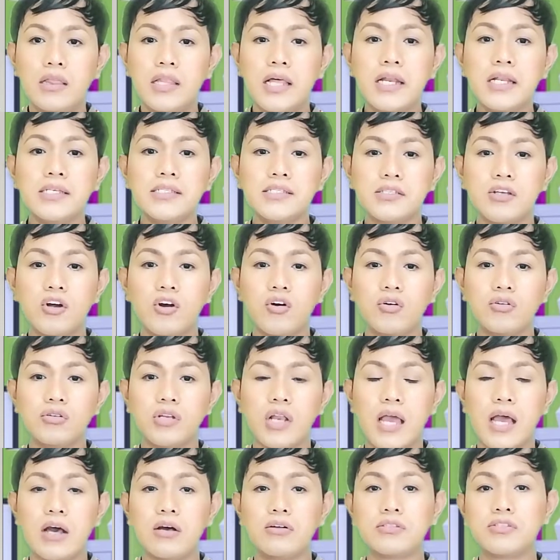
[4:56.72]
let us
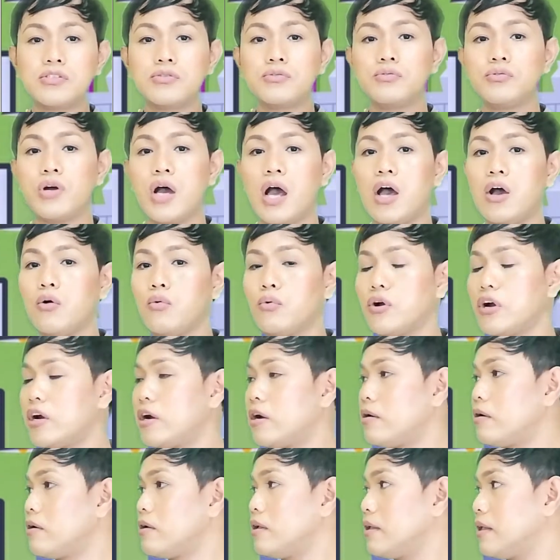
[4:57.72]
go now to
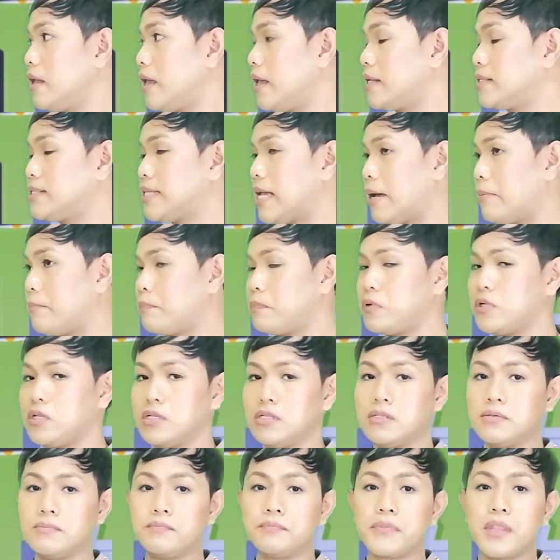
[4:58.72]
our
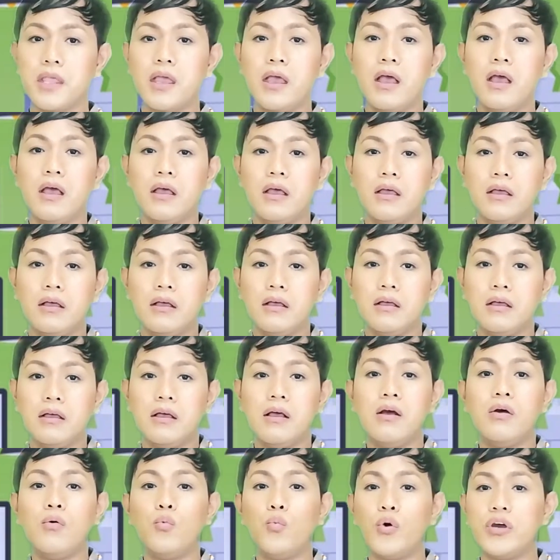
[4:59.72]
example.
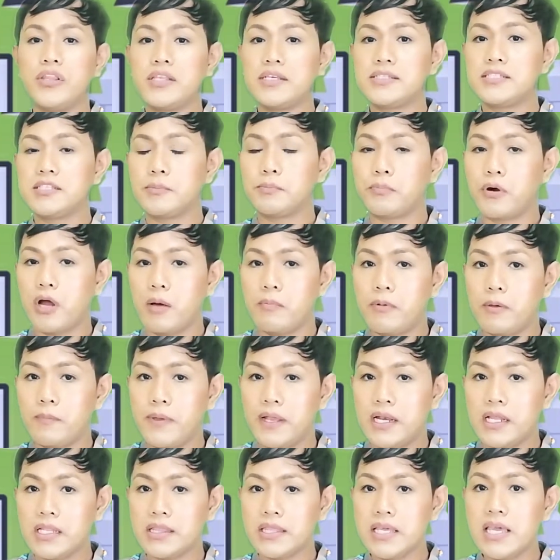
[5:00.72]
What is the
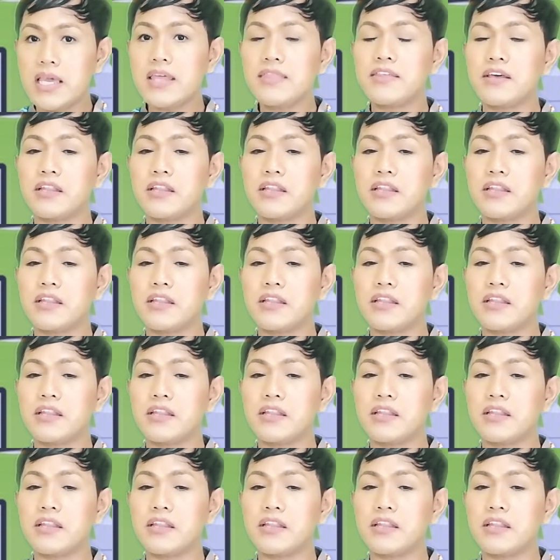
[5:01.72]
probability